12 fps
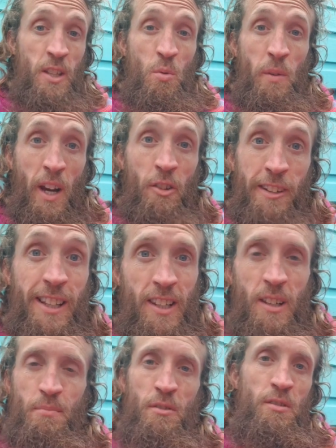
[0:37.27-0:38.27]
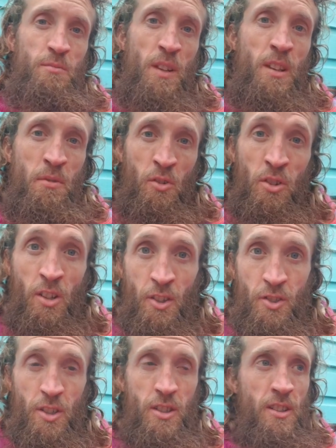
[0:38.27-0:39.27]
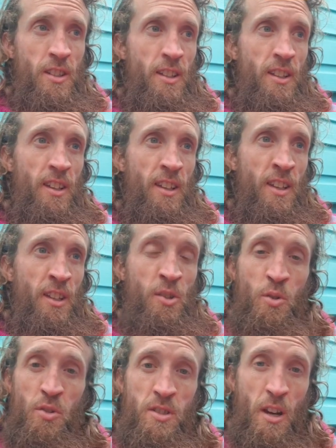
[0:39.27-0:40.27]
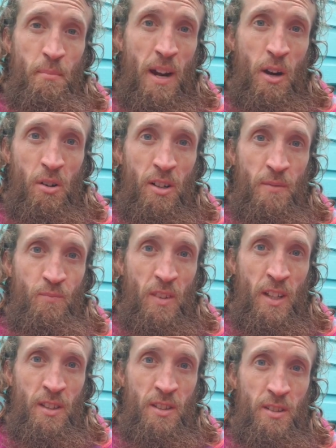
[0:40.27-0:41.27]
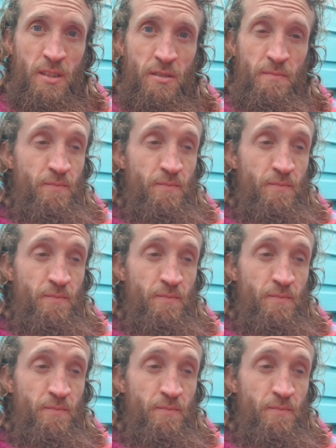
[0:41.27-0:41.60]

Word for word: that's what we are really, but we can be unconscious and lose our power and